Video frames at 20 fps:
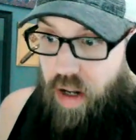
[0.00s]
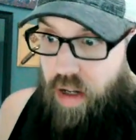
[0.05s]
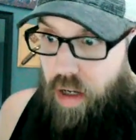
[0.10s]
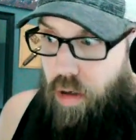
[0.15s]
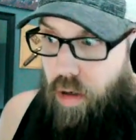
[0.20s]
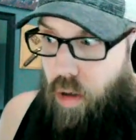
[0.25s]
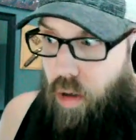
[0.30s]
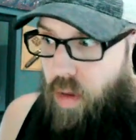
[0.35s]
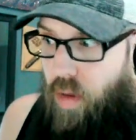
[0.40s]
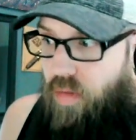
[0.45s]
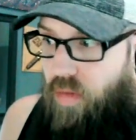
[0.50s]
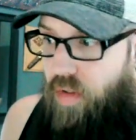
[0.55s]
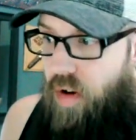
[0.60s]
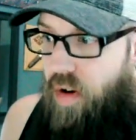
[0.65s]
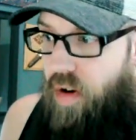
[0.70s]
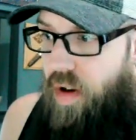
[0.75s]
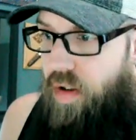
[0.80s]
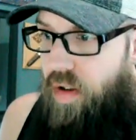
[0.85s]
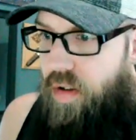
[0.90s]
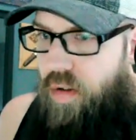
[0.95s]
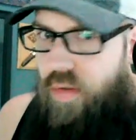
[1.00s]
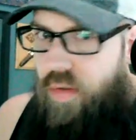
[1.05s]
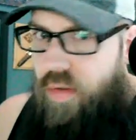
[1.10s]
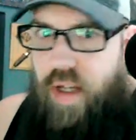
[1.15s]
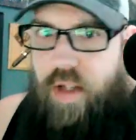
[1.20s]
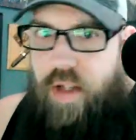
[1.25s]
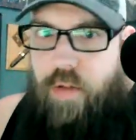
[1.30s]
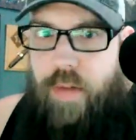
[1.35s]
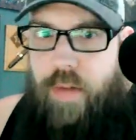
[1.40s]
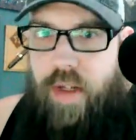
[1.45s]
You know, go out there and do
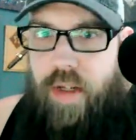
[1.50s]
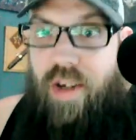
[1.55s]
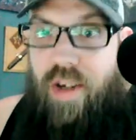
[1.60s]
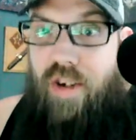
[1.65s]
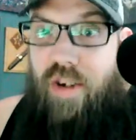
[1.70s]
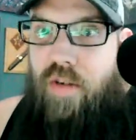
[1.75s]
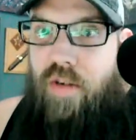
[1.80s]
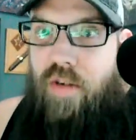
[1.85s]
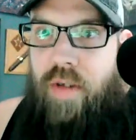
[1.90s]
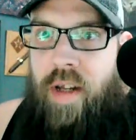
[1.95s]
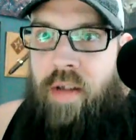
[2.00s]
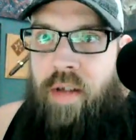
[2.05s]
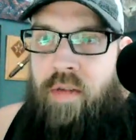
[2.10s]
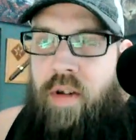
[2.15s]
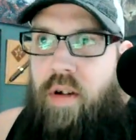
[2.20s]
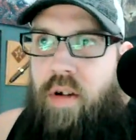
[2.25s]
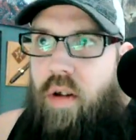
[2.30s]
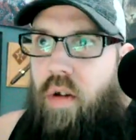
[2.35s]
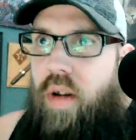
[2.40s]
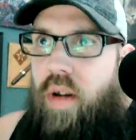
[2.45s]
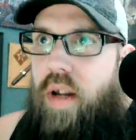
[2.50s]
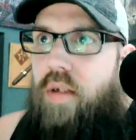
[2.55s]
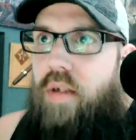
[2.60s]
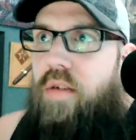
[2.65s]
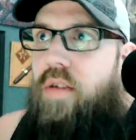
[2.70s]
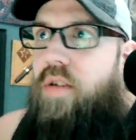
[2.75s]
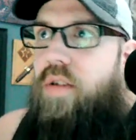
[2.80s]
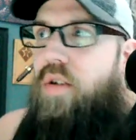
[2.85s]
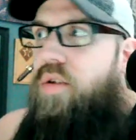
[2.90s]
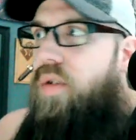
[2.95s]
that. Spend a year or two down there. Go down
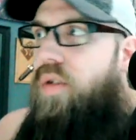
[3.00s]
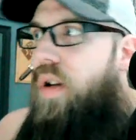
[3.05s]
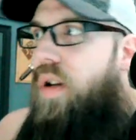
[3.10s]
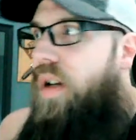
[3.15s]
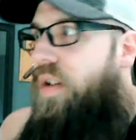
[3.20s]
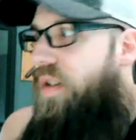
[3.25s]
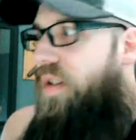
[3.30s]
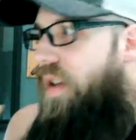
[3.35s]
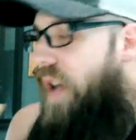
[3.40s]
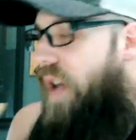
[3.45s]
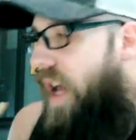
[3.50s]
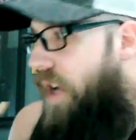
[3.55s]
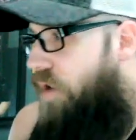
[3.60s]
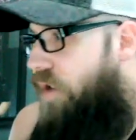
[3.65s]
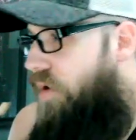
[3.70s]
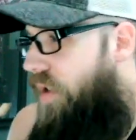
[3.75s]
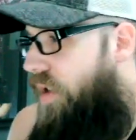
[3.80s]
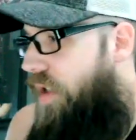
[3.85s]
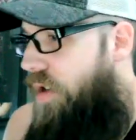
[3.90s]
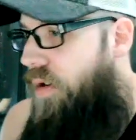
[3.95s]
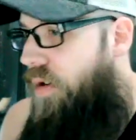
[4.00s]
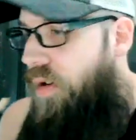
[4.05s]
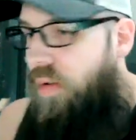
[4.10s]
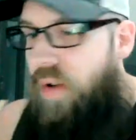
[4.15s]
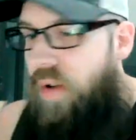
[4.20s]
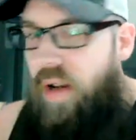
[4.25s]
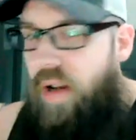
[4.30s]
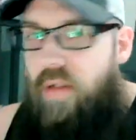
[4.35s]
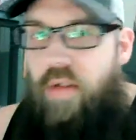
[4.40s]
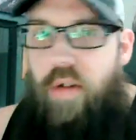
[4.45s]
to the trucks and actually, you know, go
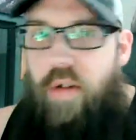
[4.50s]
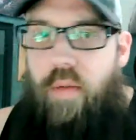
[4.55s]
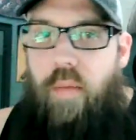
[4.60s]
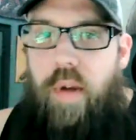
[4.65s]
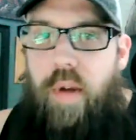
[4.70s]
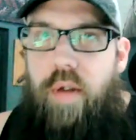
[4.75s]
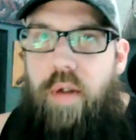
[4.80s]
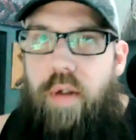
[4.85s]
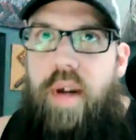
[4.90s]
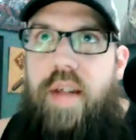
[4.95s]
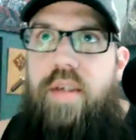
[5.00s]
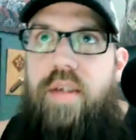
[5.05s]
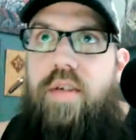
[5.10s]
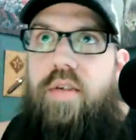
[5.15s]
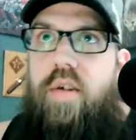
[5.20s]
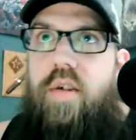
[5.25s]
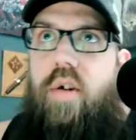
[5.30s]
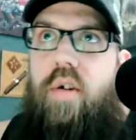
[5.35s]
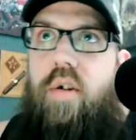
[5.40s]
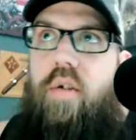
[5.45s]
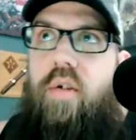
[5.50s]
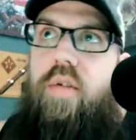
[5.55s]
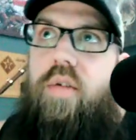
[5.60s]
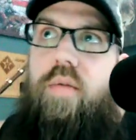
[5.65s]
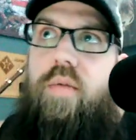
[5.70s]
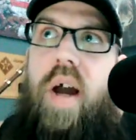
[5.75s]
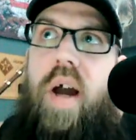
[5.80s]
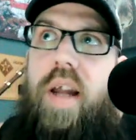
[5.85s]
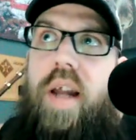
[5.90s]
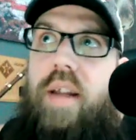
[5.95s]
down there, win races, earn the
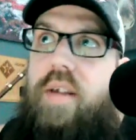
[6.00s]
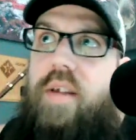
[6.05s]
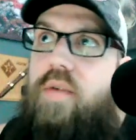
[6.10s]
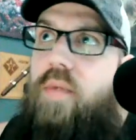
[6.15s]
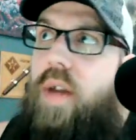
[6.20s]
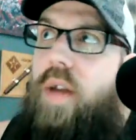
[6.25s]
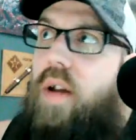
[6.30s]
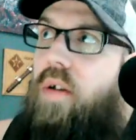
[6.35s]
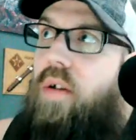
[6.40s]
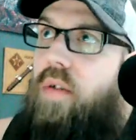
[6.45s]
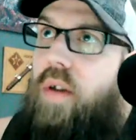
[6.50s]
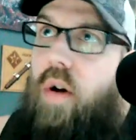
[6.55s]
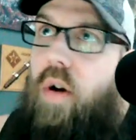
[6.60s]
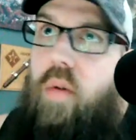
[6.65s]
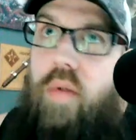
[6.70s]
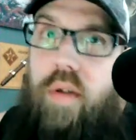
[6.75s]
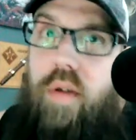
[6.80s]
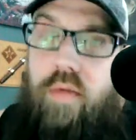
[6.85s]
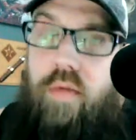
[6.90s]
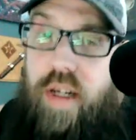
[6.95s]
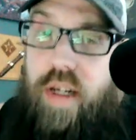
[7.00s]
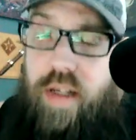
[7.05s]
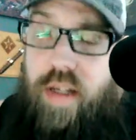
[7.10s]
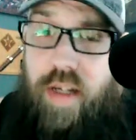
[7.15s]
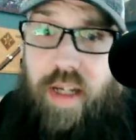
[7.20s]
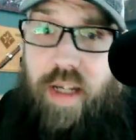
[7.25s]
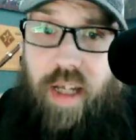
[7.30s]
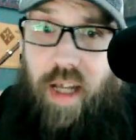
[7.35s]
ride. Because we all know the only reason he